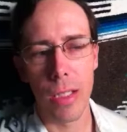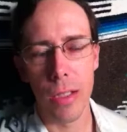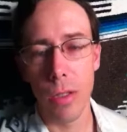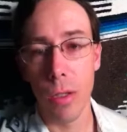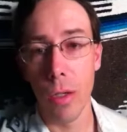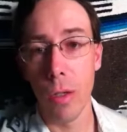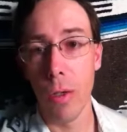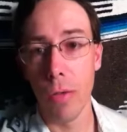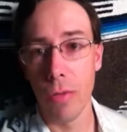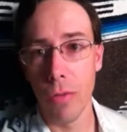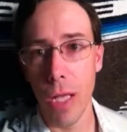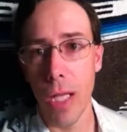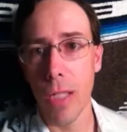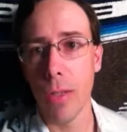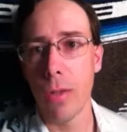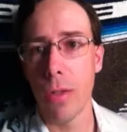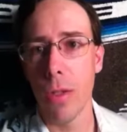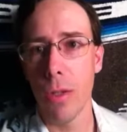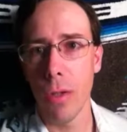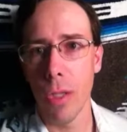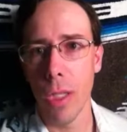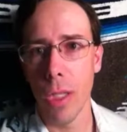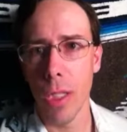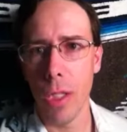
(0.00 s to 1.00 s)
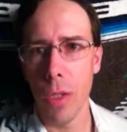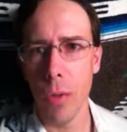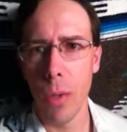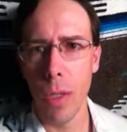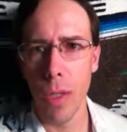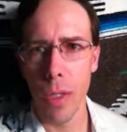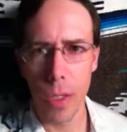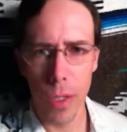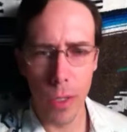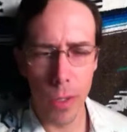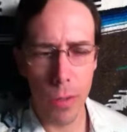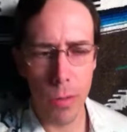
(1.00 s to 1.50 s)
So if that's what you think you
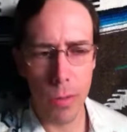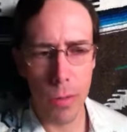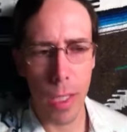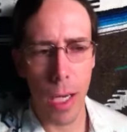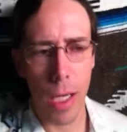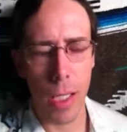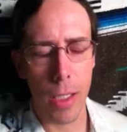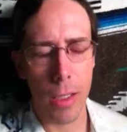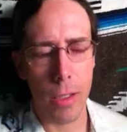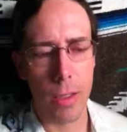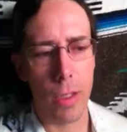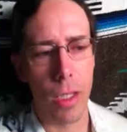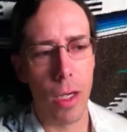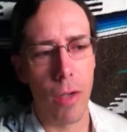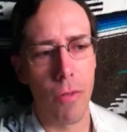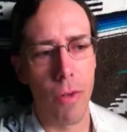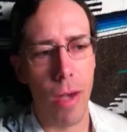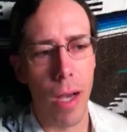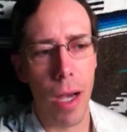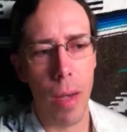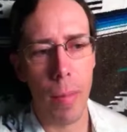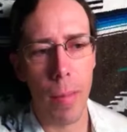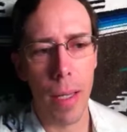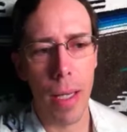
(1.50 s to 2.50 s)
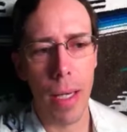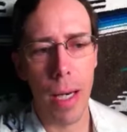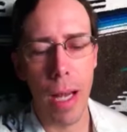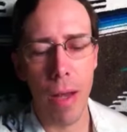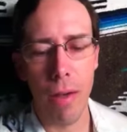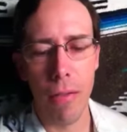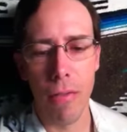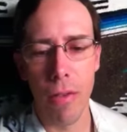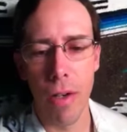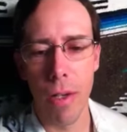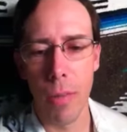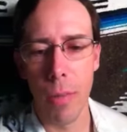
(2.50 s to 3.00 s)
want to do, knock yourself out, man.
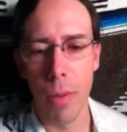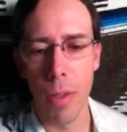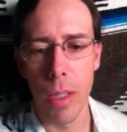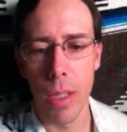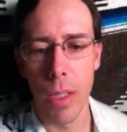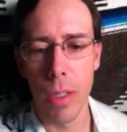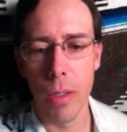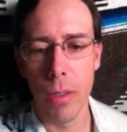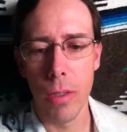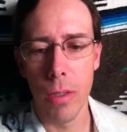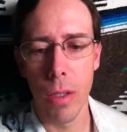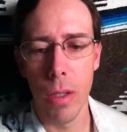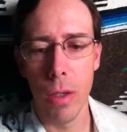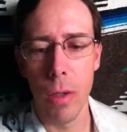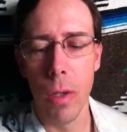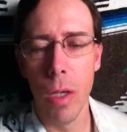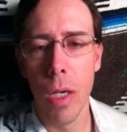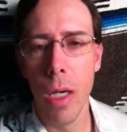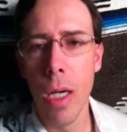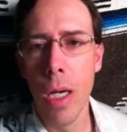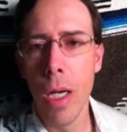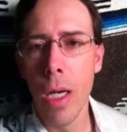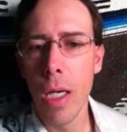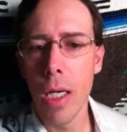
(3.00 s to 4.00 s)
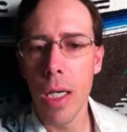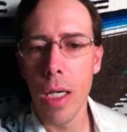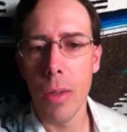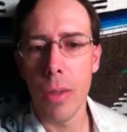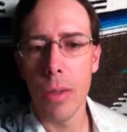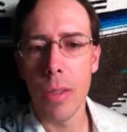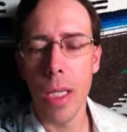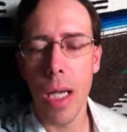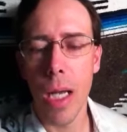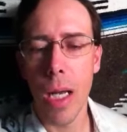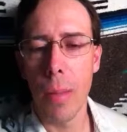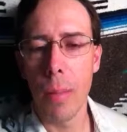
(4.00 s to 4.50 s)
Have fun with it. So he
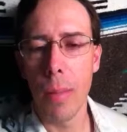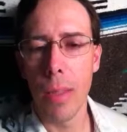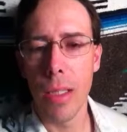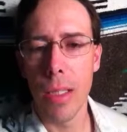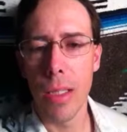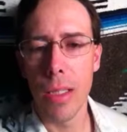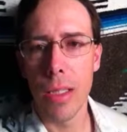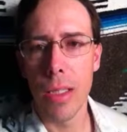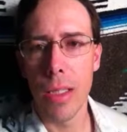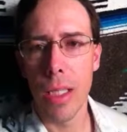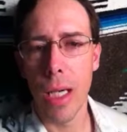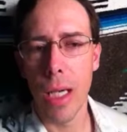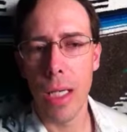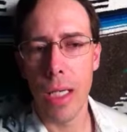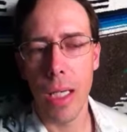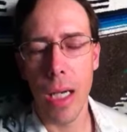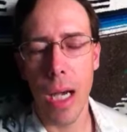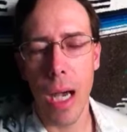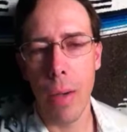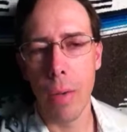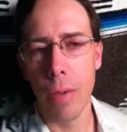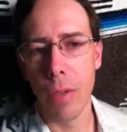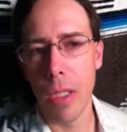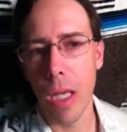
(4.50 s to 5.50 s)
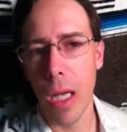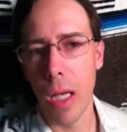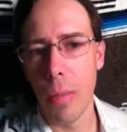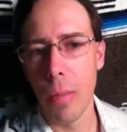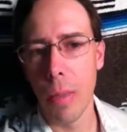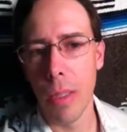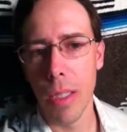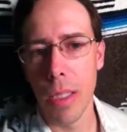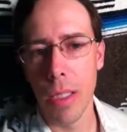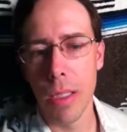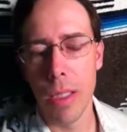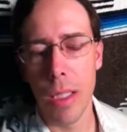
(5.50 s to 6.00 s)
was kind of being a dick. I was kind of
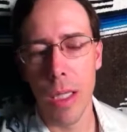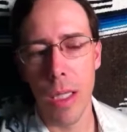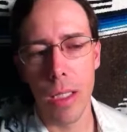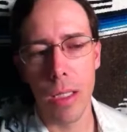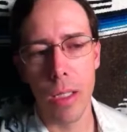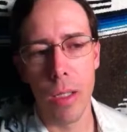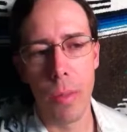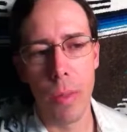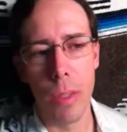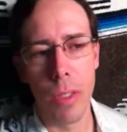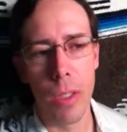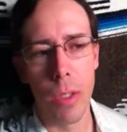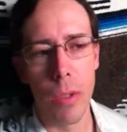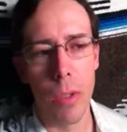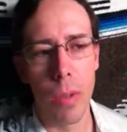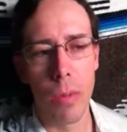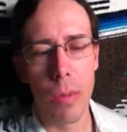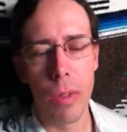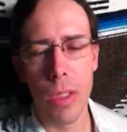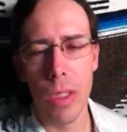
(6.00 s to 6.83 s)
being a dick a little bit to him.